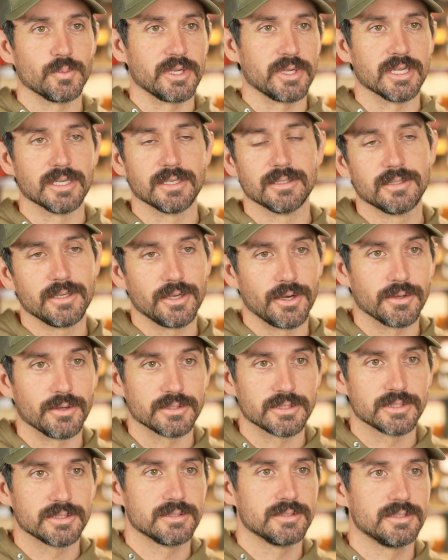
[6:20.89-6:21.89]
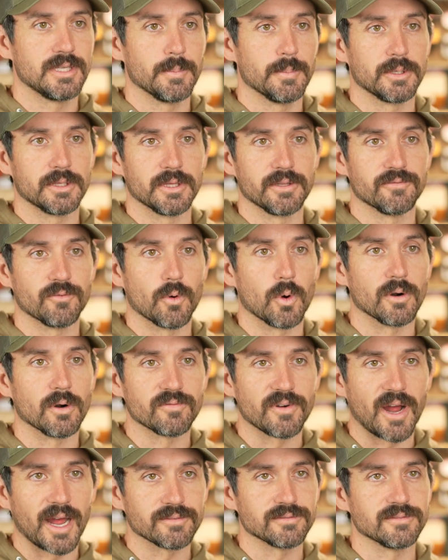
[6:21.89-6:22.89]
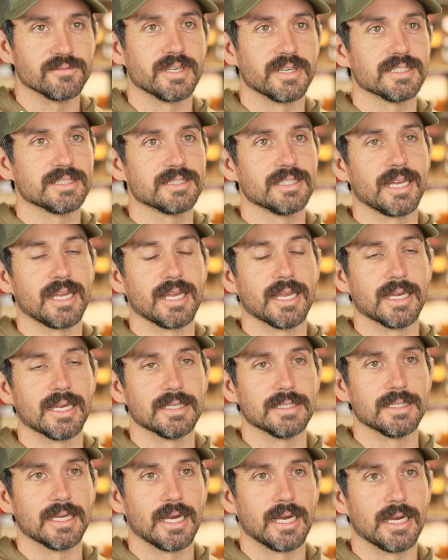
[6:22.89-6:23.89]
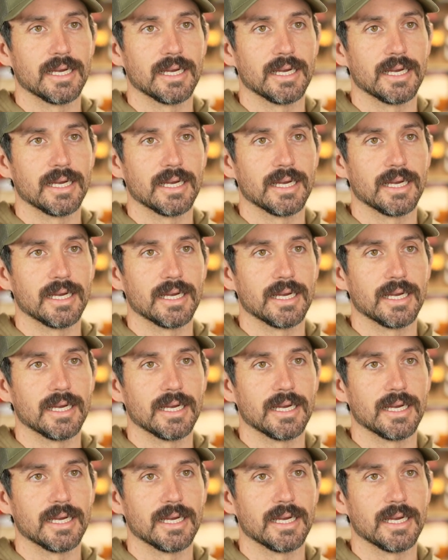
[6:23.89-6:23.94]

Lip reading: We get, you know, it's typically 4 or 5 of us, and